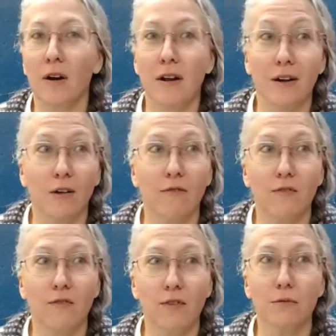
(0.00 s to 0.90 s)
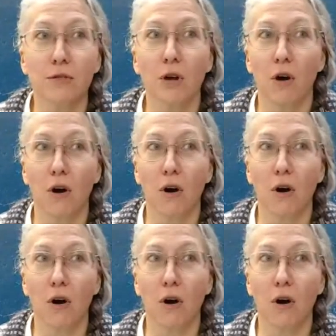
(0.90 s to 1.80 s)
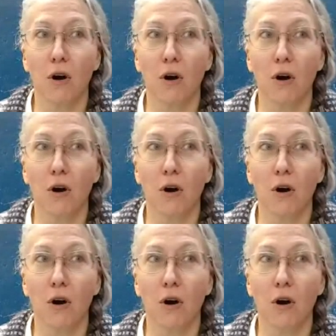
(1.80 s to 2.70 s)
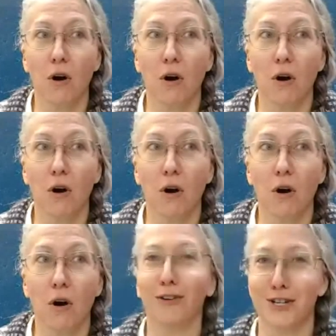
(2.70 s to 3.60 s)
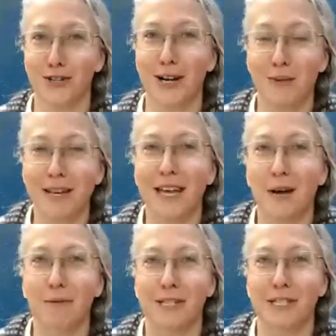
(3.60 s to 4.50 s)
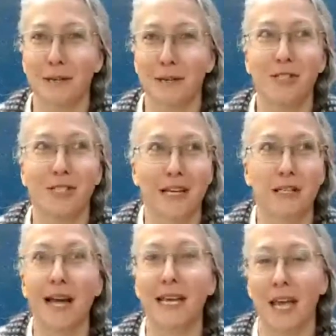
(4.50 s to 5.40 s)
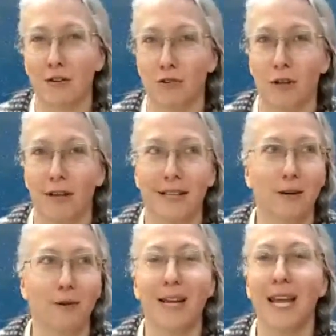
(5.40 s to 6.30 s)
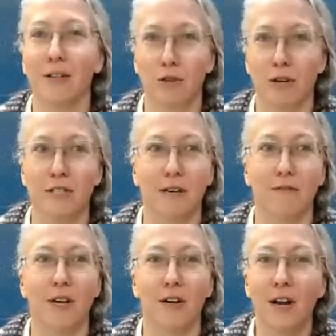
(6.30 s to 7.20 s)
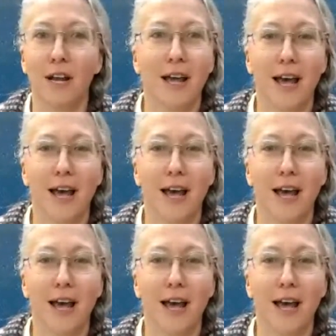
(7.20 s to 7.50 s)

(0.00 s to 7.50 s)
In our views on how everyone is creative, how frustrated we get when someone says, I can't draw like that, or I can't draw a stick figure,